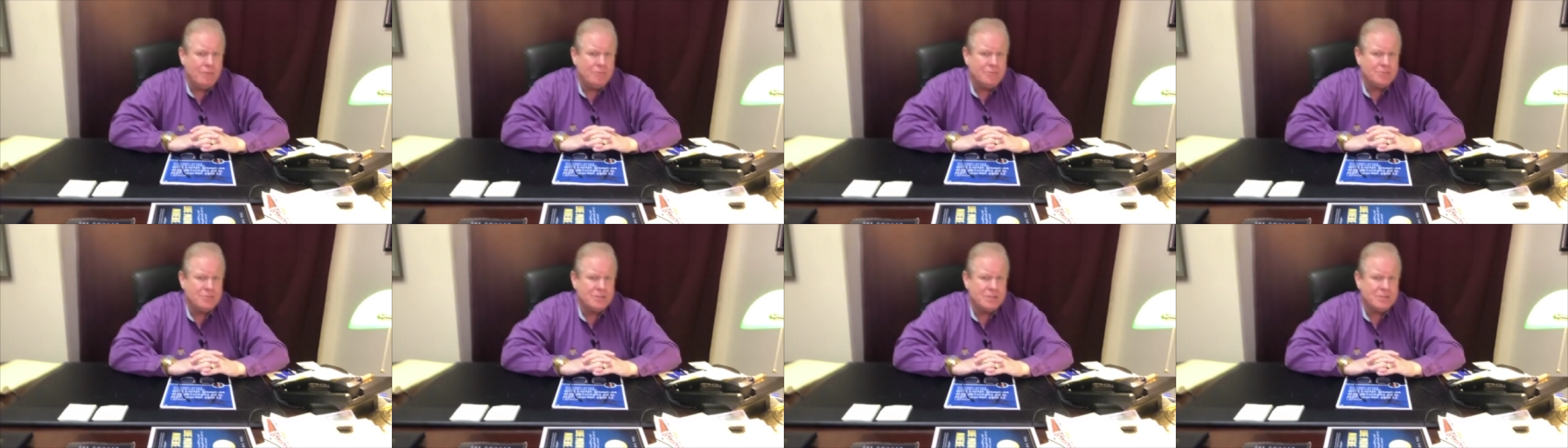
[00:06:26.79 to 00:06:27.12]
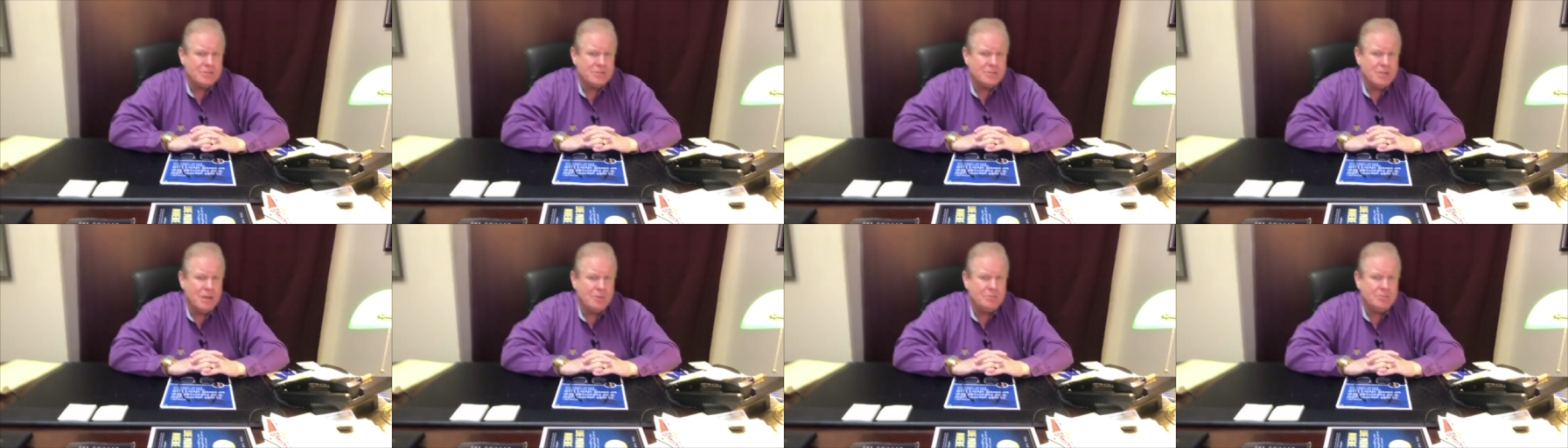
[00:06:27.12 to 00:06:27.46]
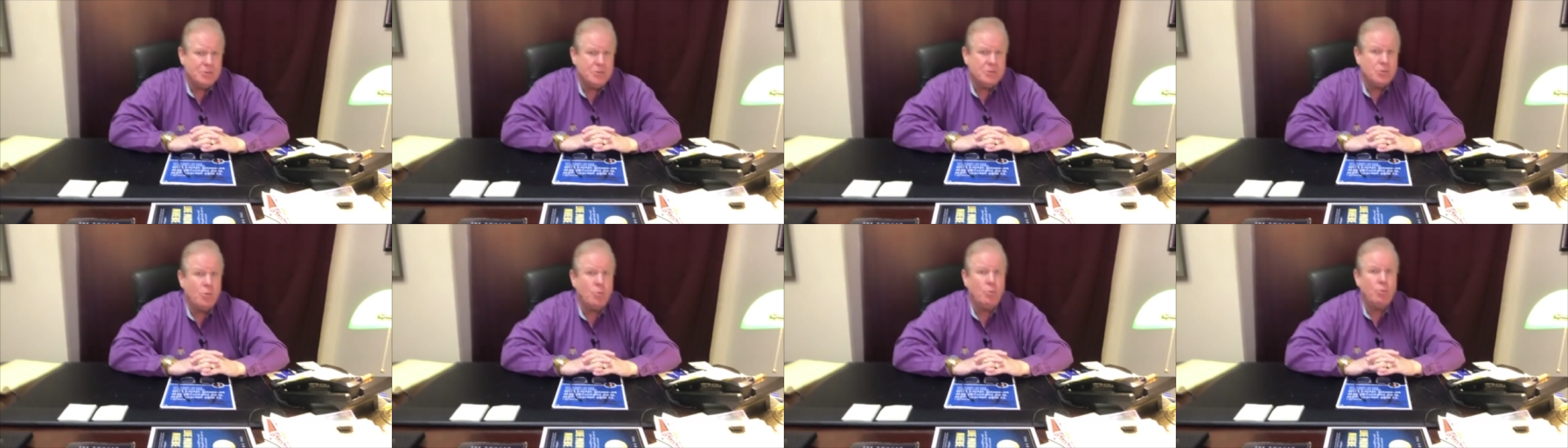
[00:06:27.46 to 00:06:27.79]
offers
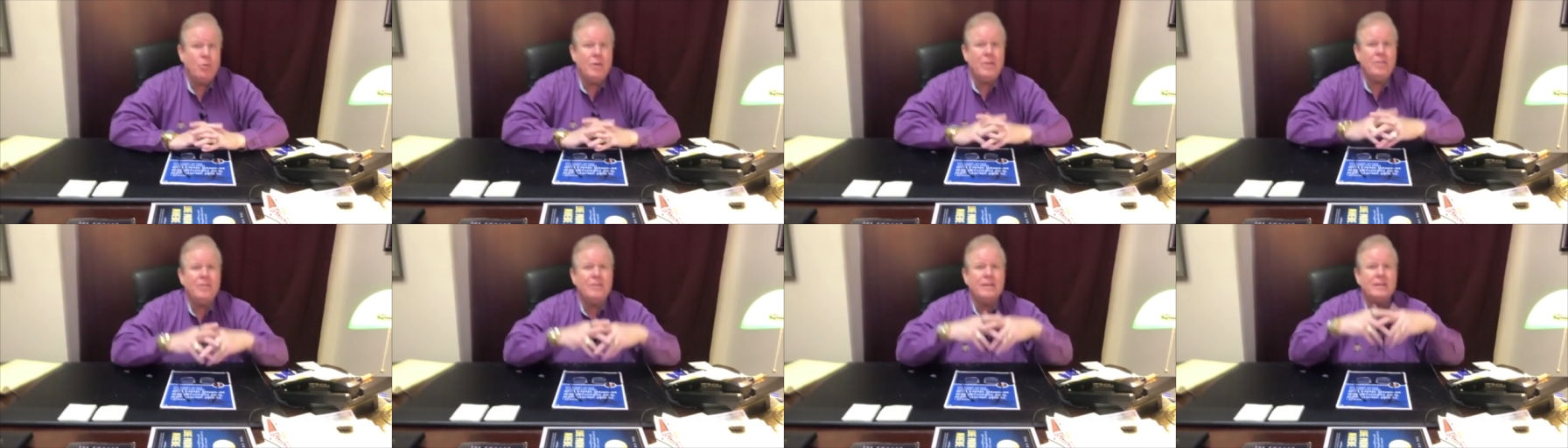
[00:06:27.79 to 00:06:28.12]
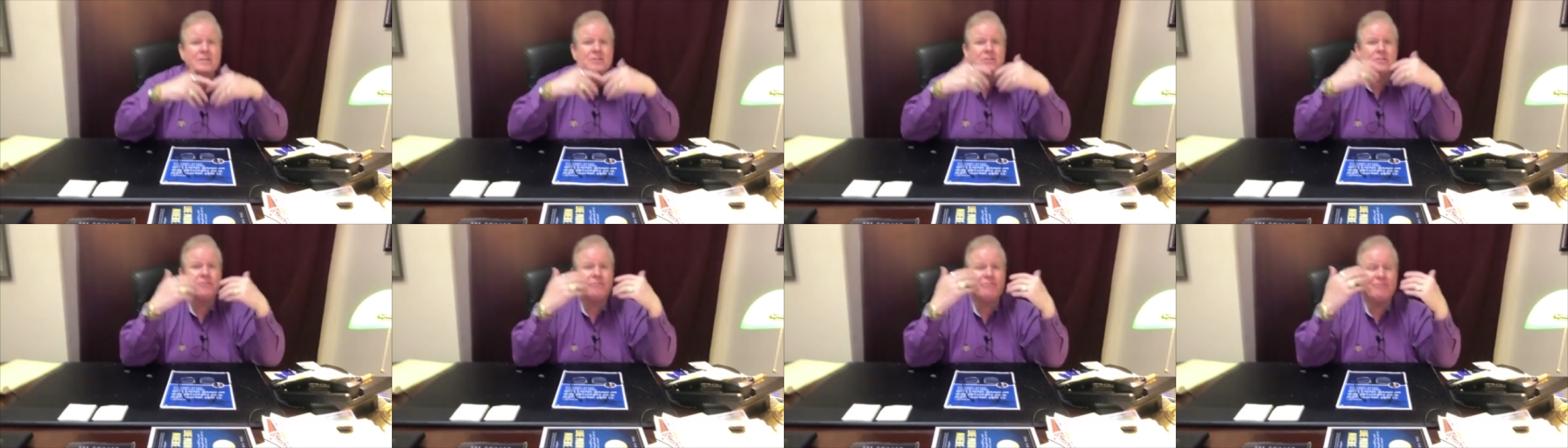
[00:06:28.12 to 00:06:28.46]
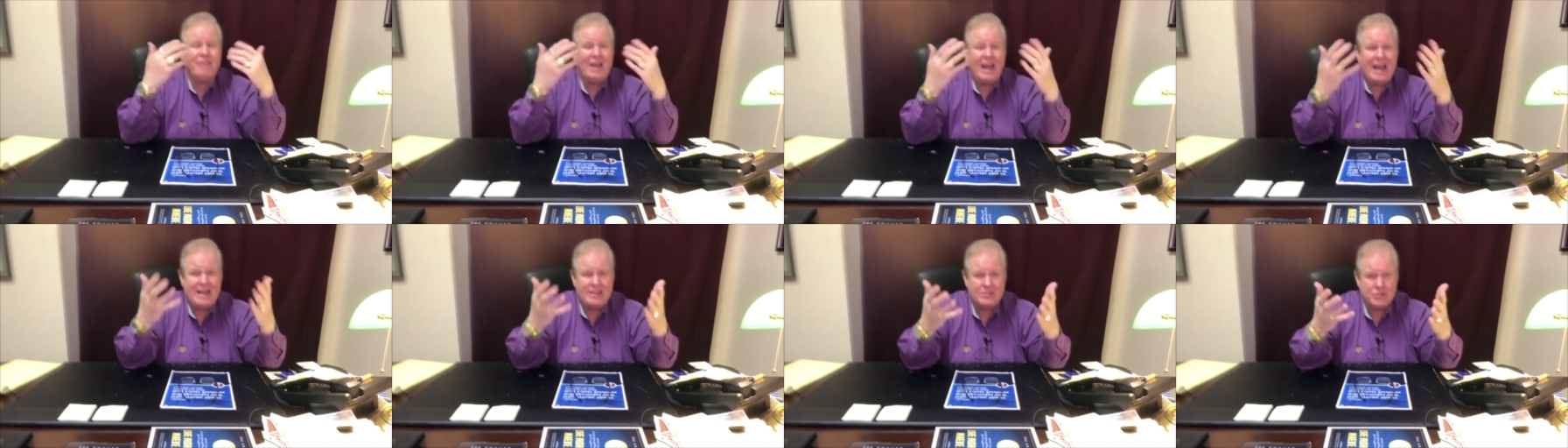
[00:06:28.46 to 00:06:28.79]
accepted with this
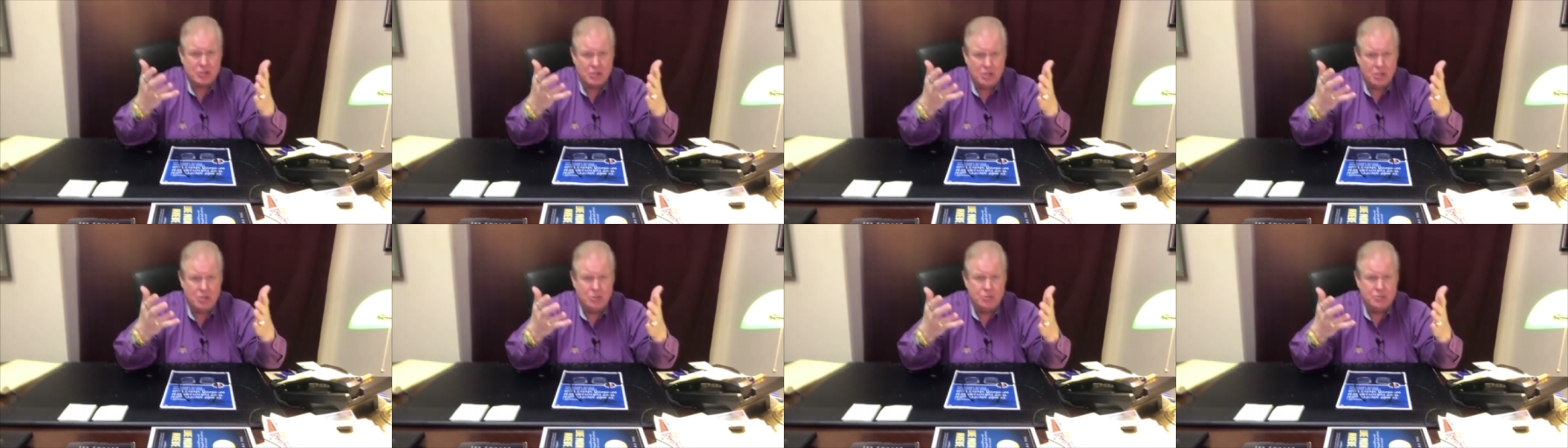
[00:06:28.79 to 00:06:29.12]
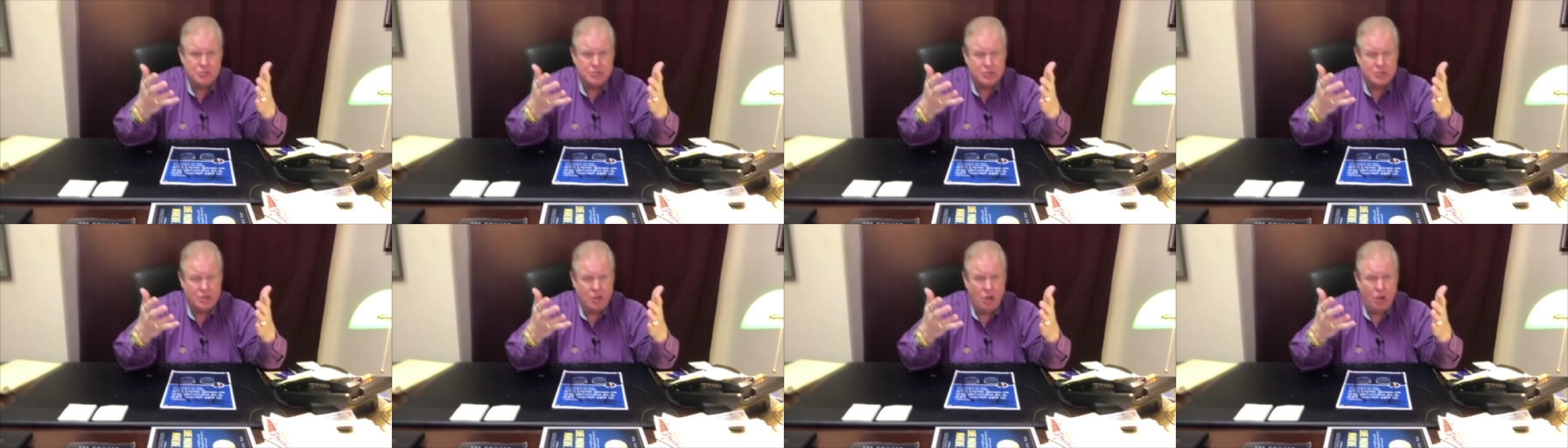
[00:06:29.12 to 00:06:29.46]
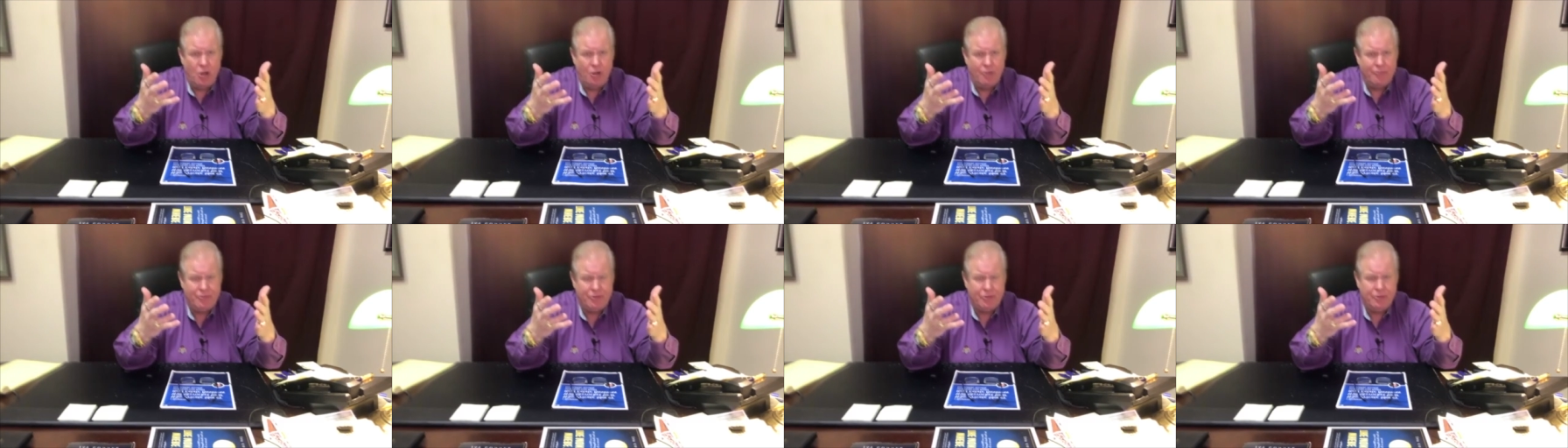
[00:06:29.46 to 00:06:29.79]
fast closing
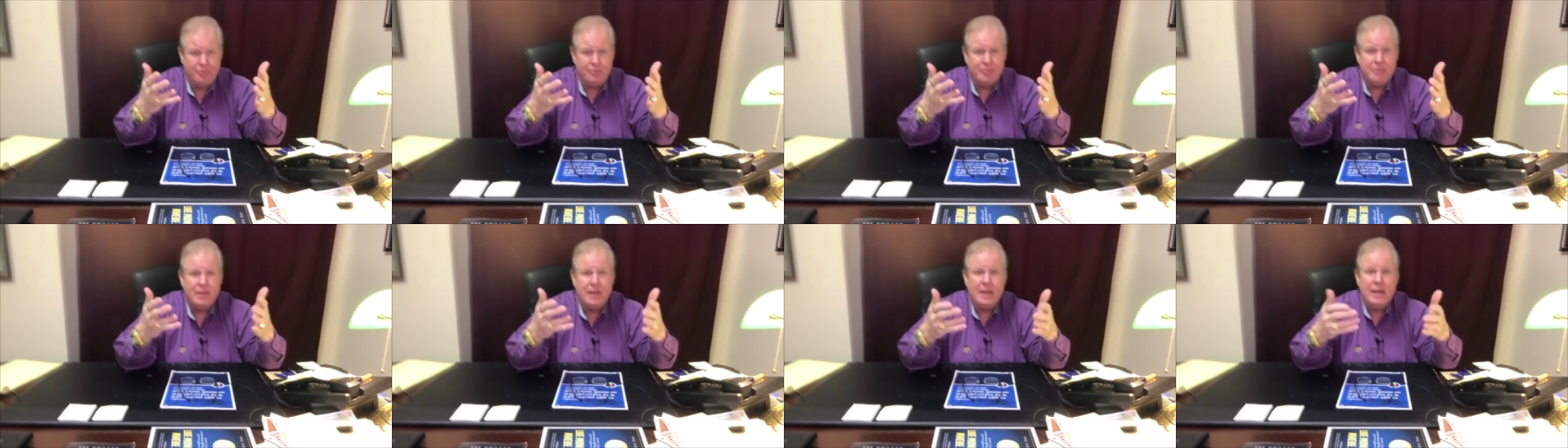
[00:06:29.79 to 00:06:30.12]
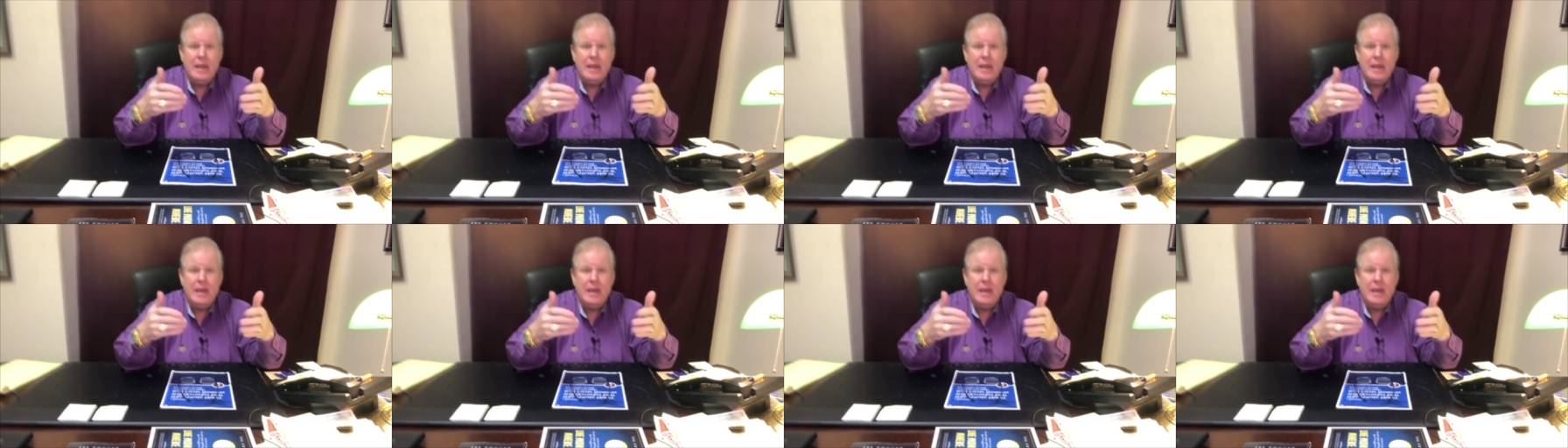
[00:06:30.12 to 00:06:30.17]
offer